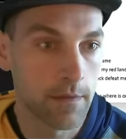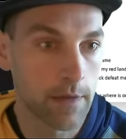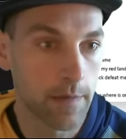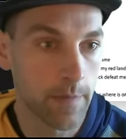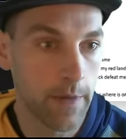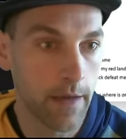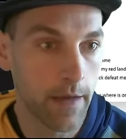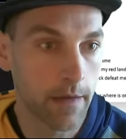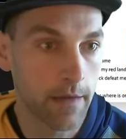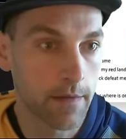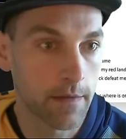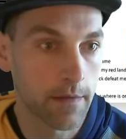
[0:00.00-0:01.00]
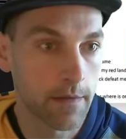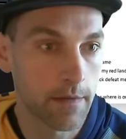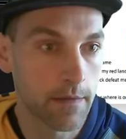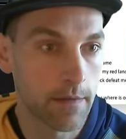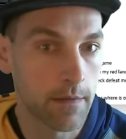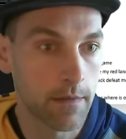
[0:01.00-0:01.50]
get back
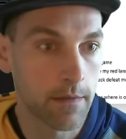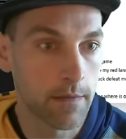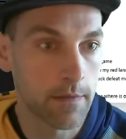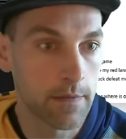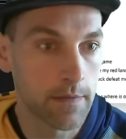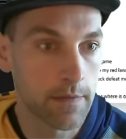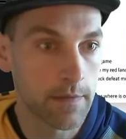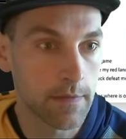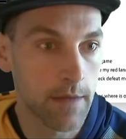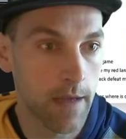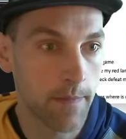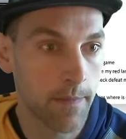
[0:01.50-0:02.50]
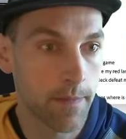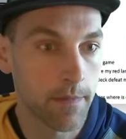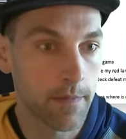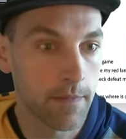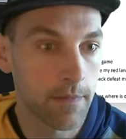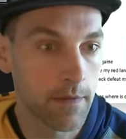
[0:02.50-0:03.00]
snap,
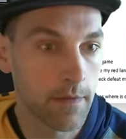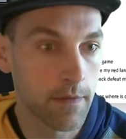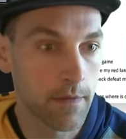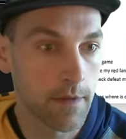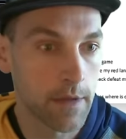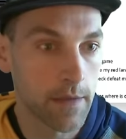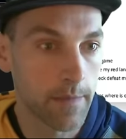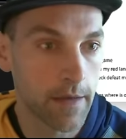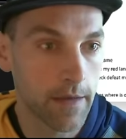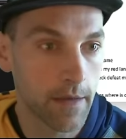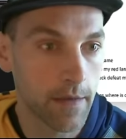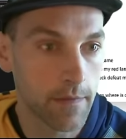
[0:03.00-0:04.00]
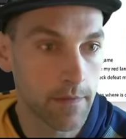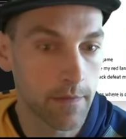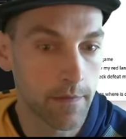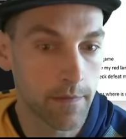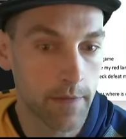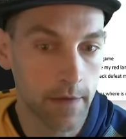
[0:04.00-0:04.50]
get back counter,
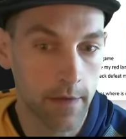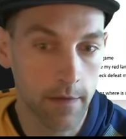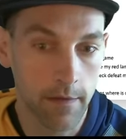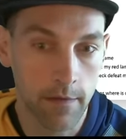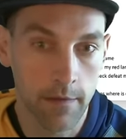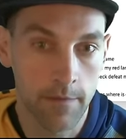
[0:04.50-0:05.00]
flicker,